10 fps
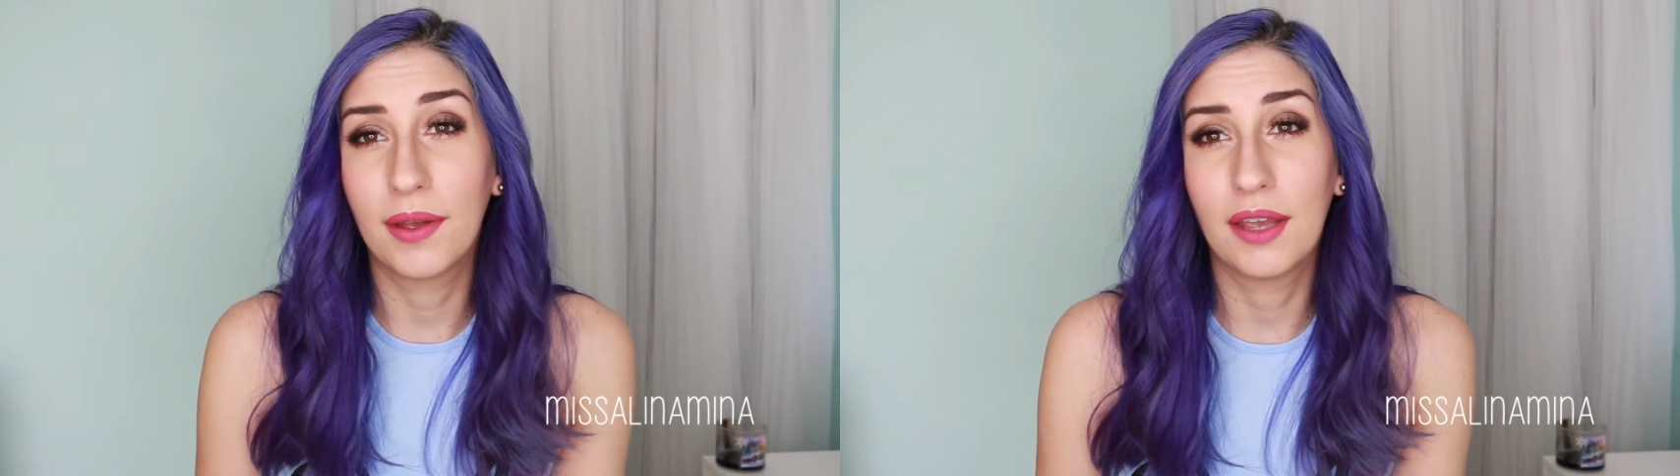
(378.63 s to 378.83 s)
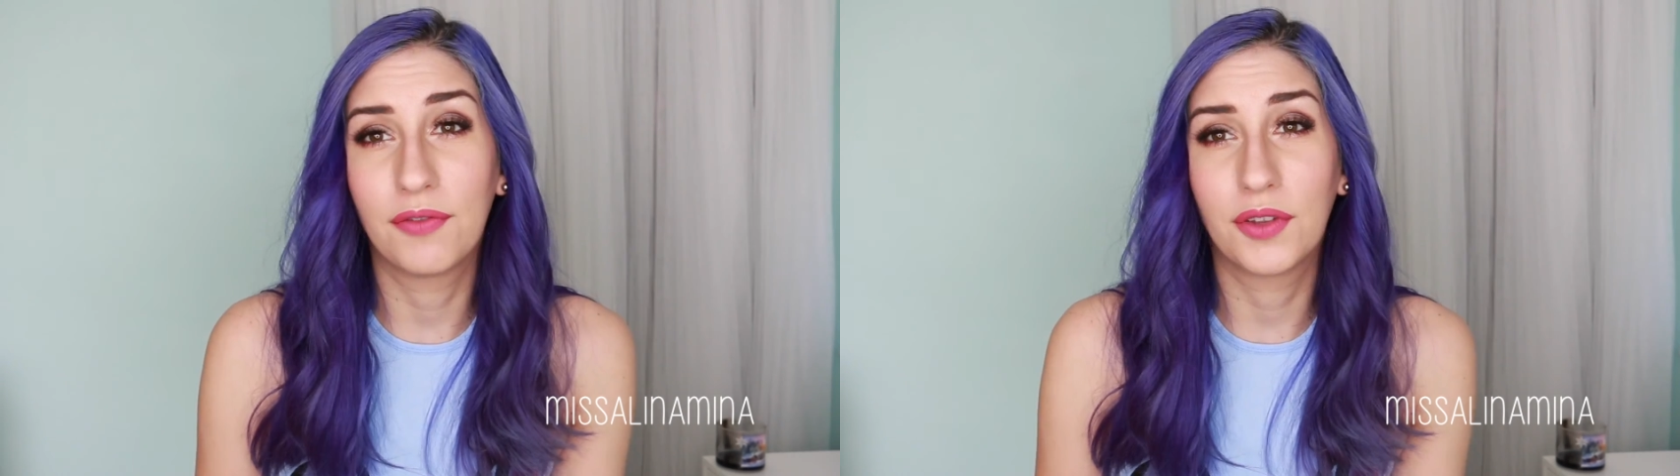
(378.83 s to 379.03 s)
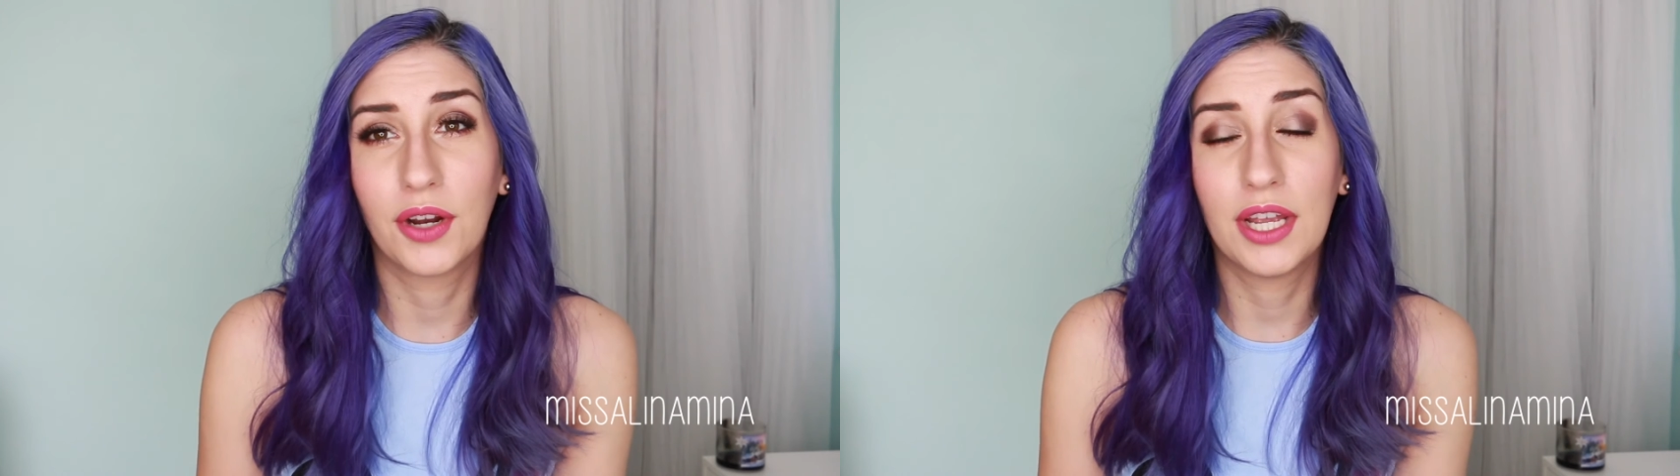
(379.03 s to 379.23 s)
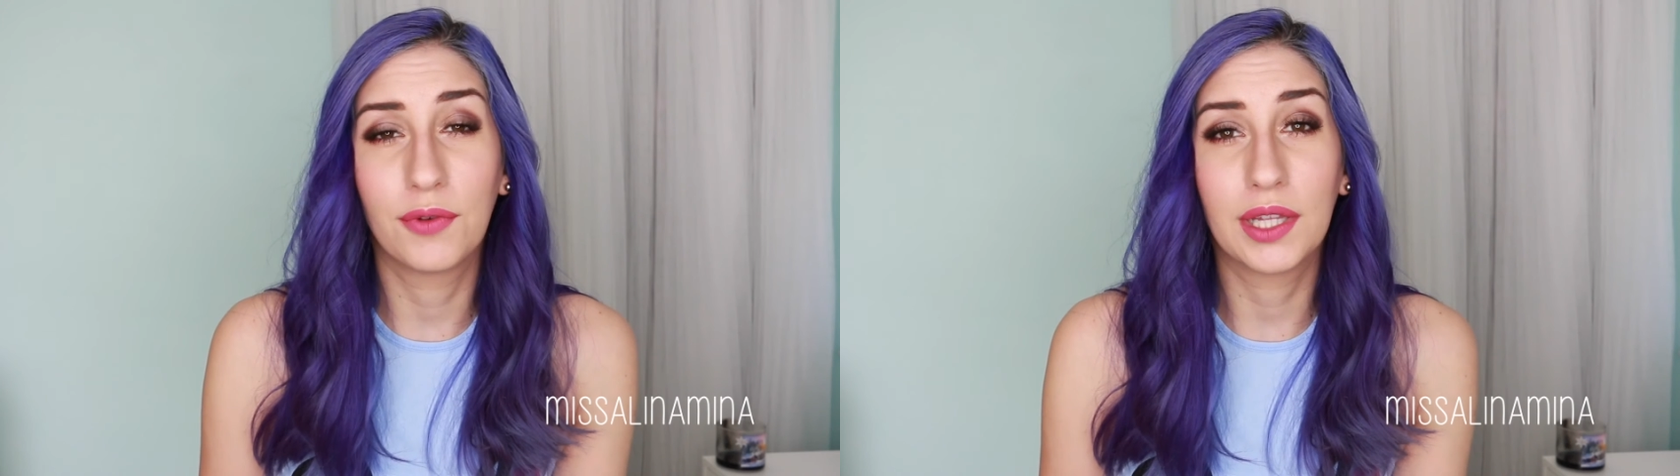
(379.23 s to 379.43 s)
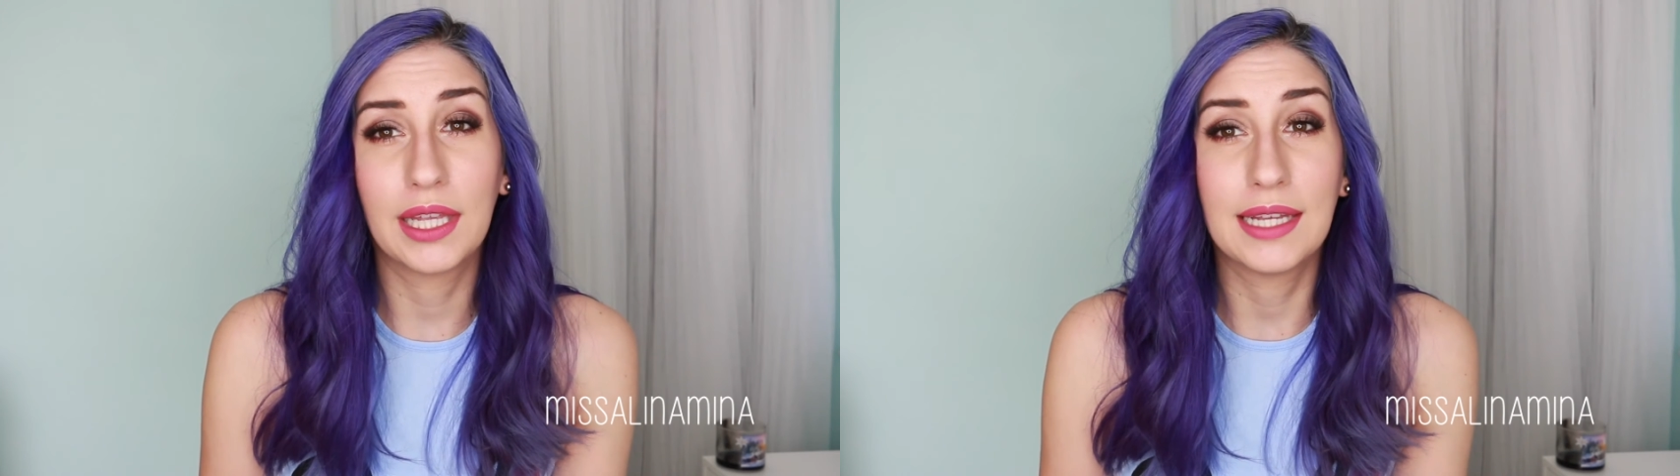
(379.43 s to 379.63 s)
If you're
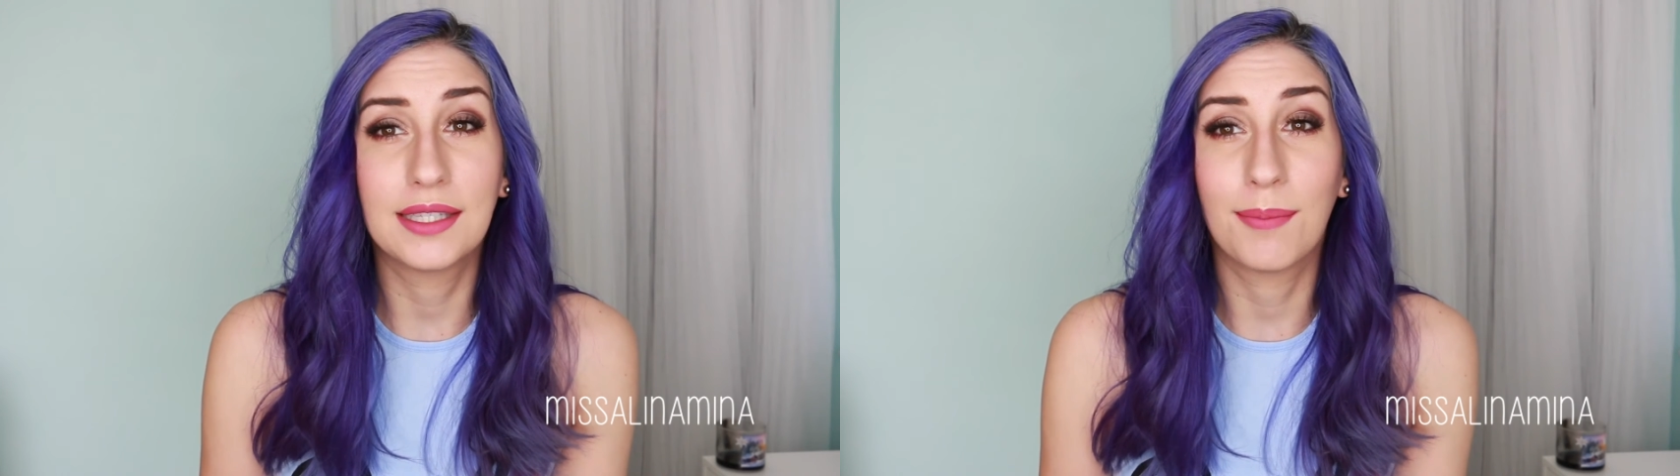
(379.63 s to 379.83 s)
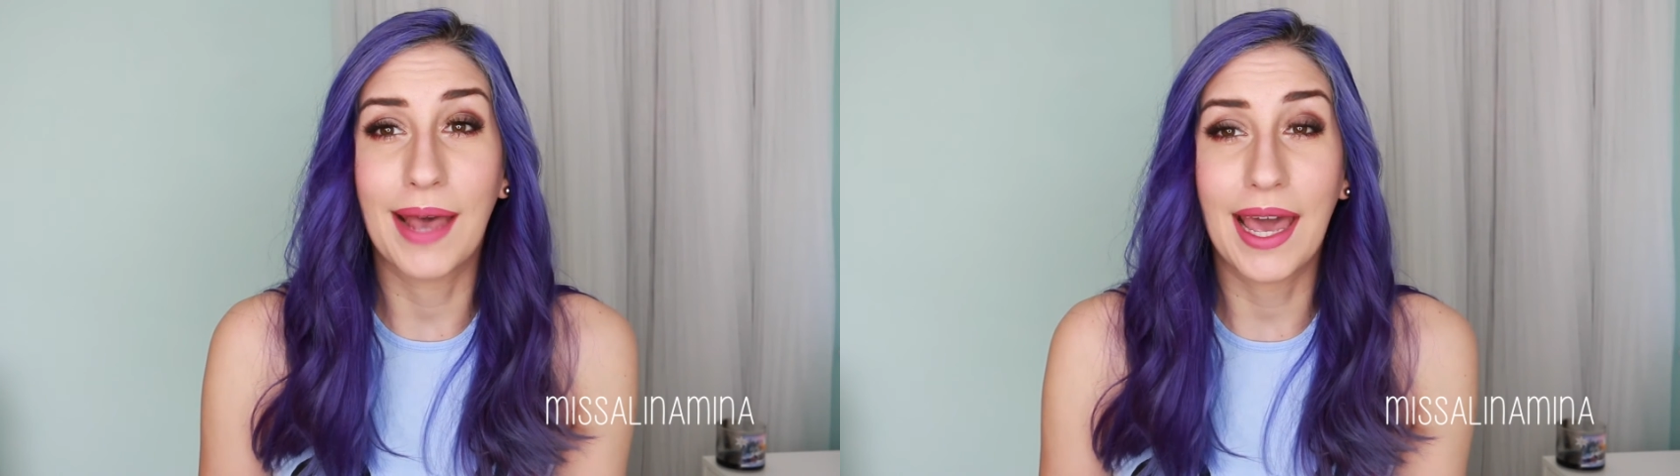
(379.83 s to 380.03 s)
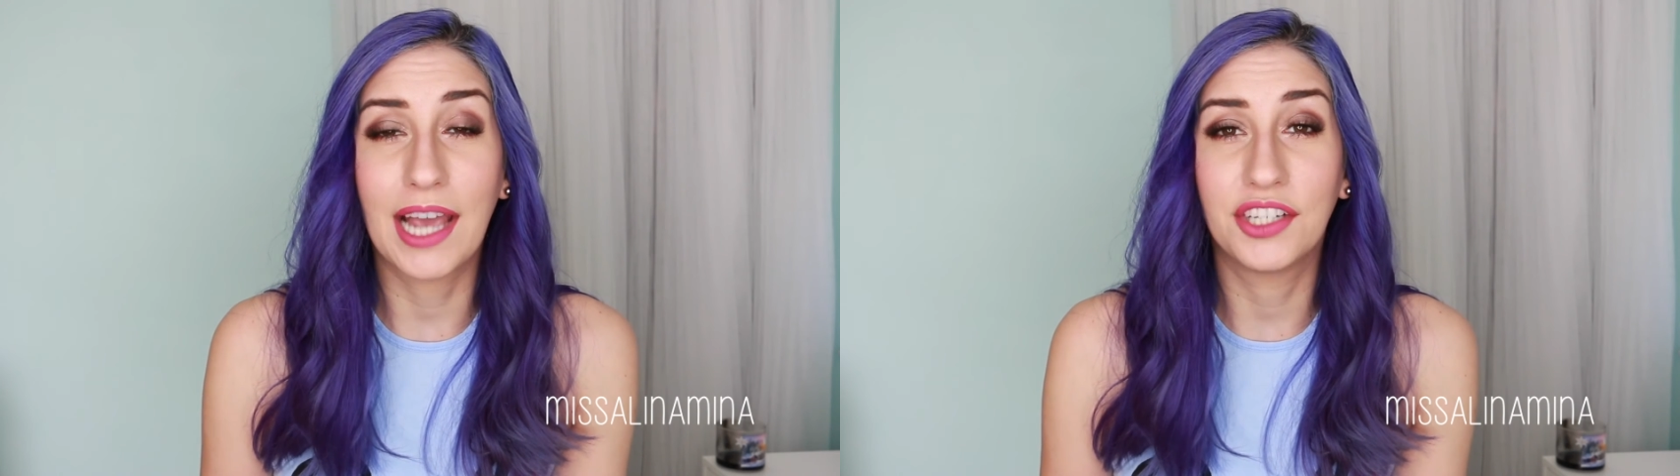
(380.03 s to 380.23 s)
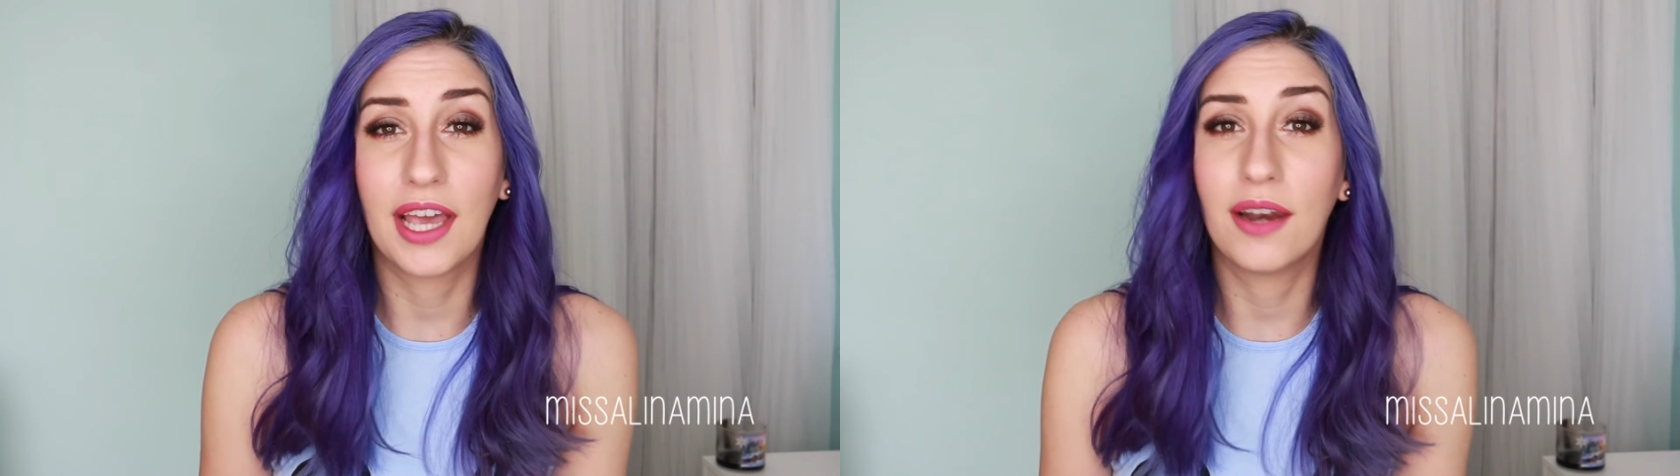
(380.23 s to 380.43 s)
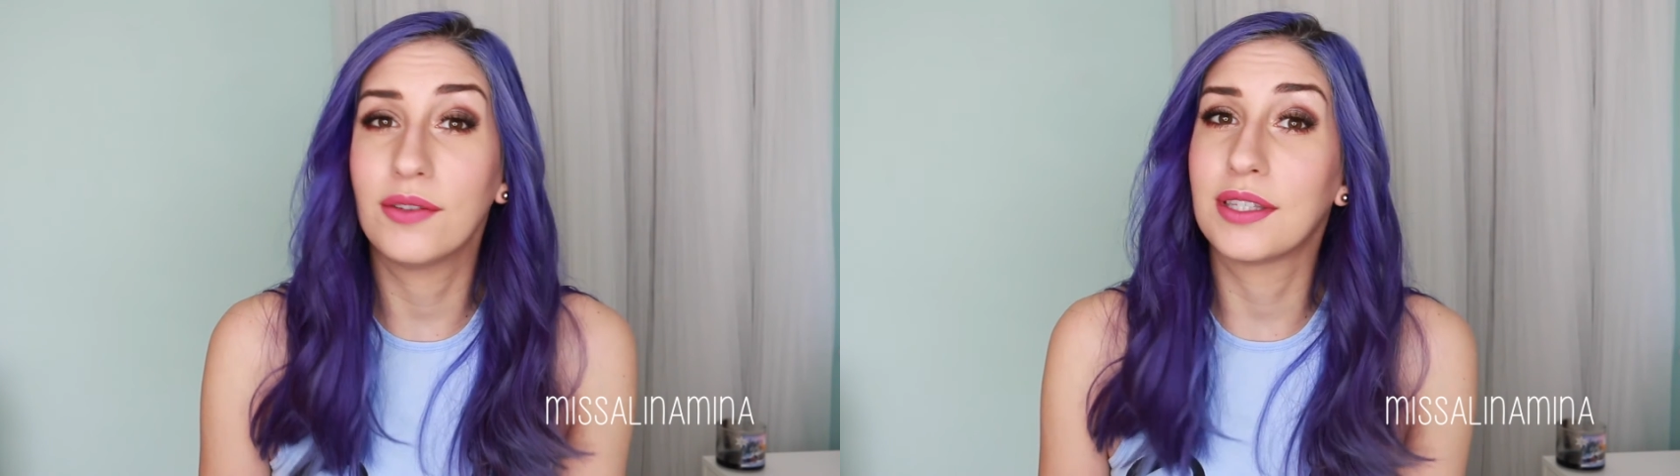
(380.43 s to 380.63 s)
really into matte
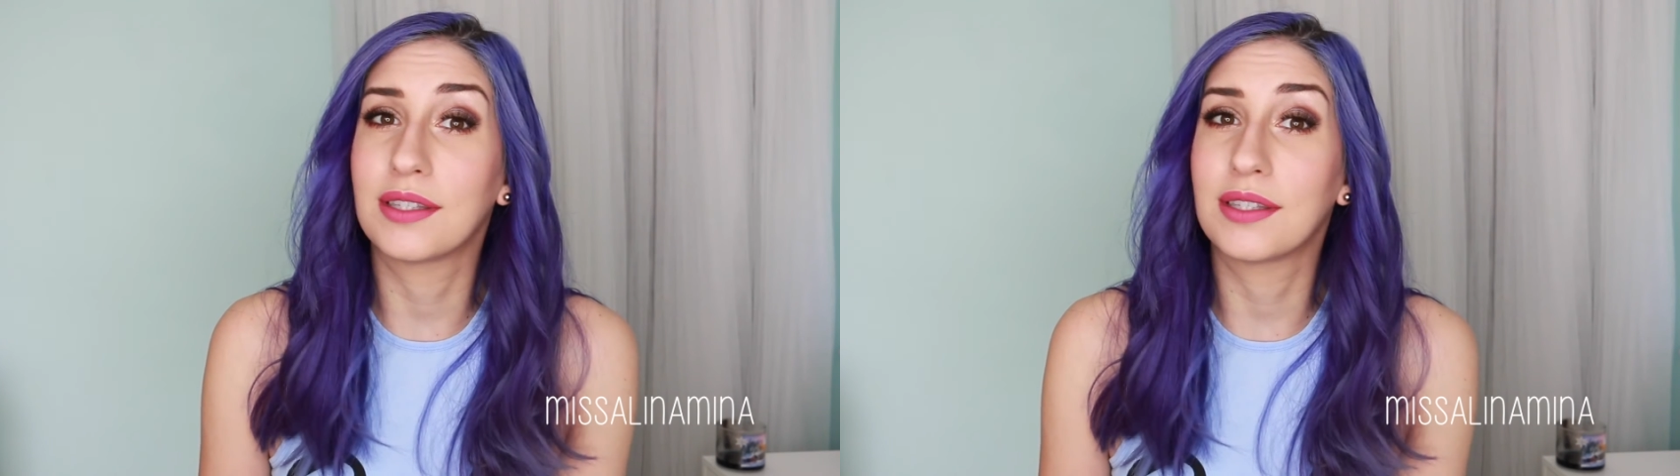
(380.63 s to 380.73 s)
eyeshadows,